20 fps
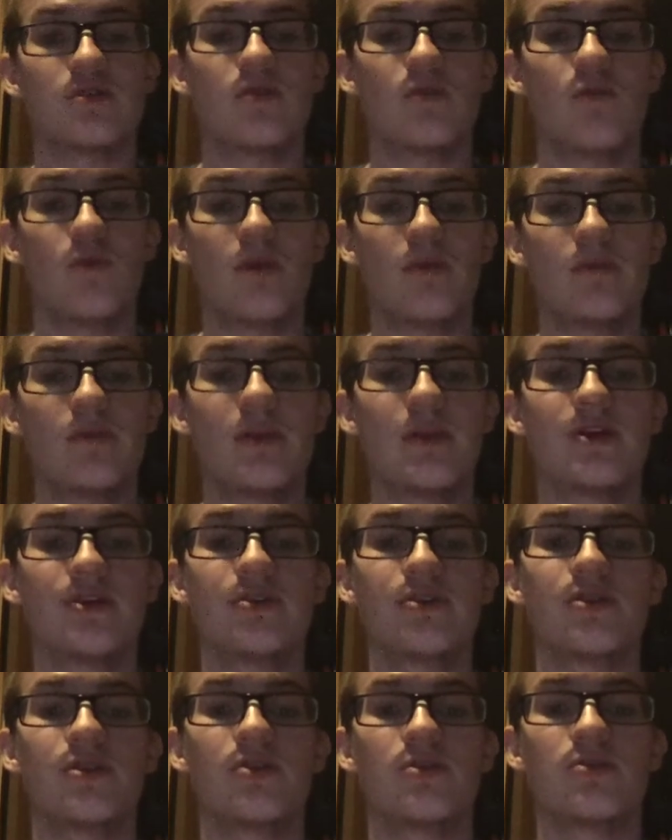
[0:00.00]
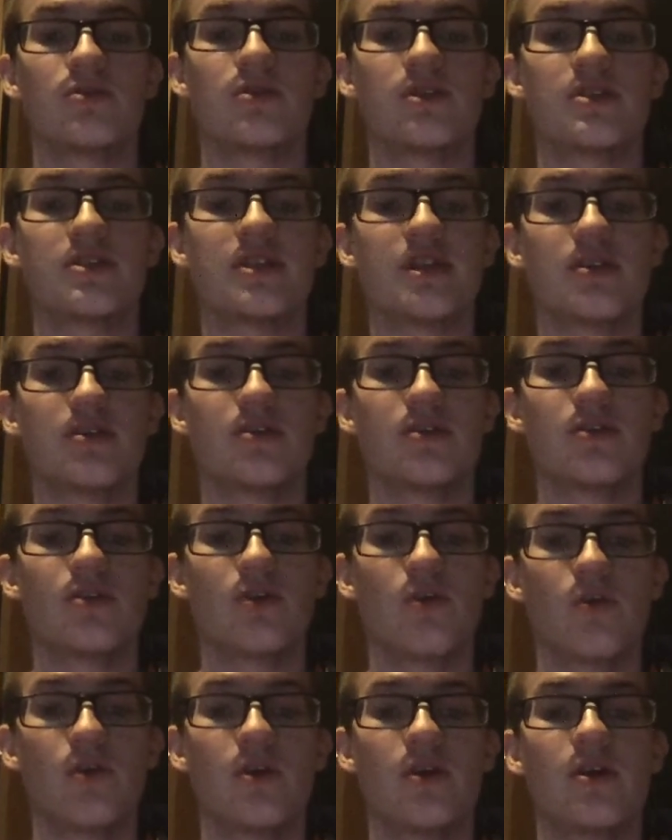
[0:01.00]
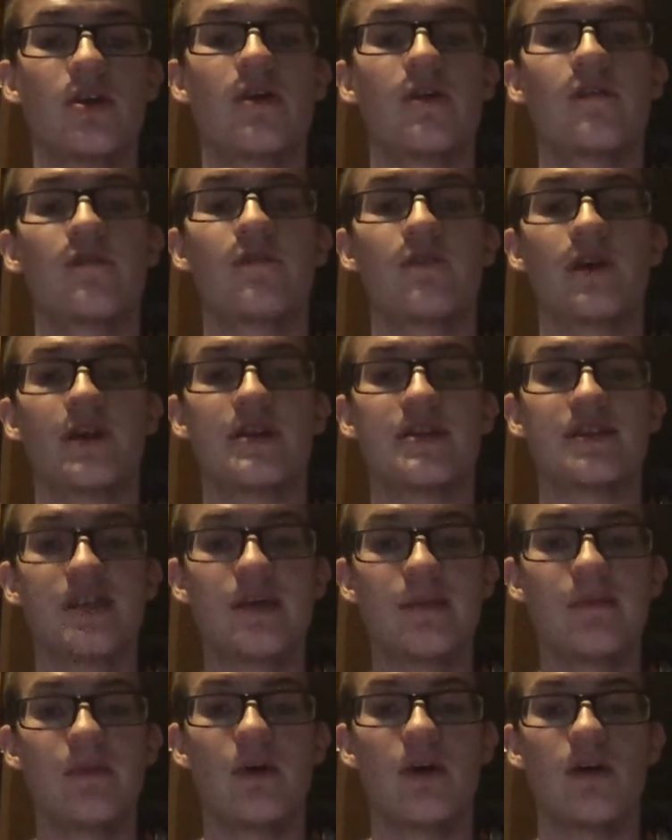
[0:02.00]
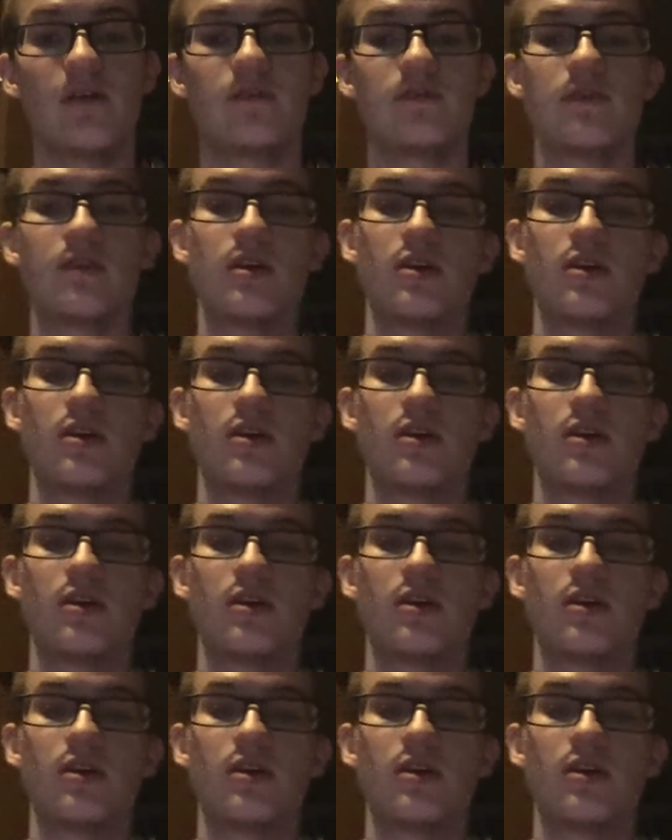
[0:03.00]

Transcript: one player to go to the center of the court for a tip-off,